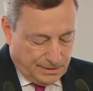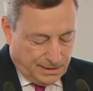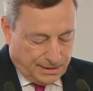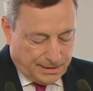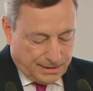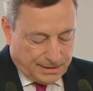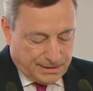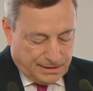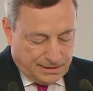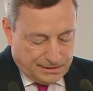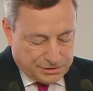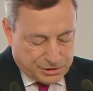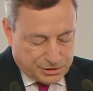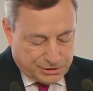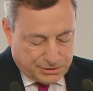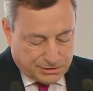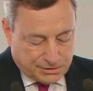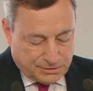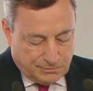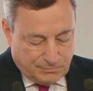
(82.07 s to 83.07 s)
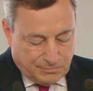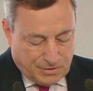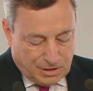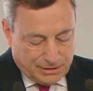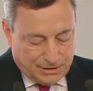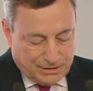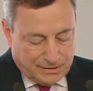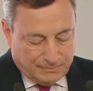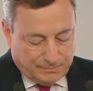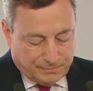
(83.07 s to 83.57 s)
The Agricultural
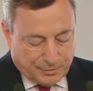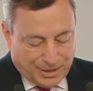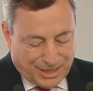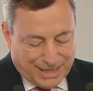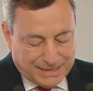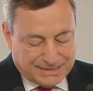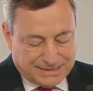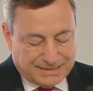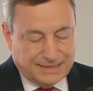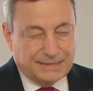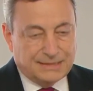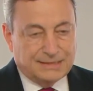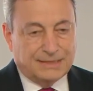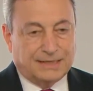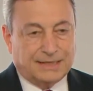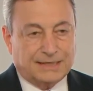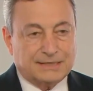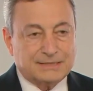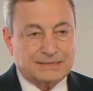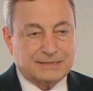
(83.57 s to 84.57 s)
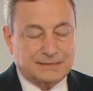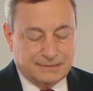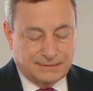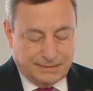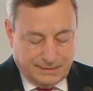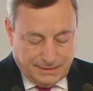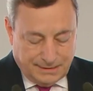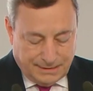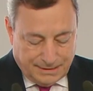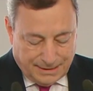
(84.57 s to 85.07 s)
Commodity Price
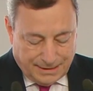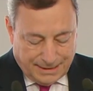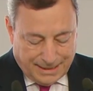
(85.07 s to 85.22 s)
Index